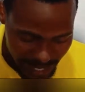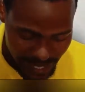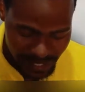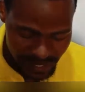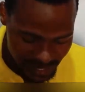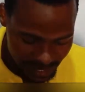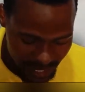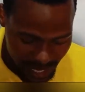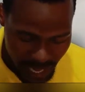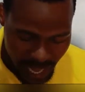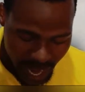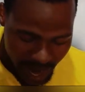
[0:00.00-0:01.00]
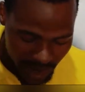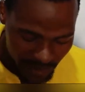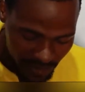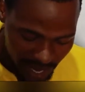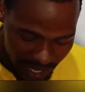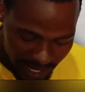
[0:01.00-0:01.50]
AC.
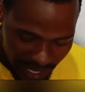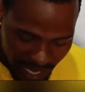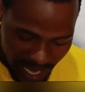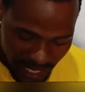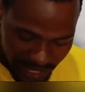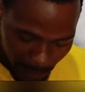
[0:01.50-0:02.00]
However, a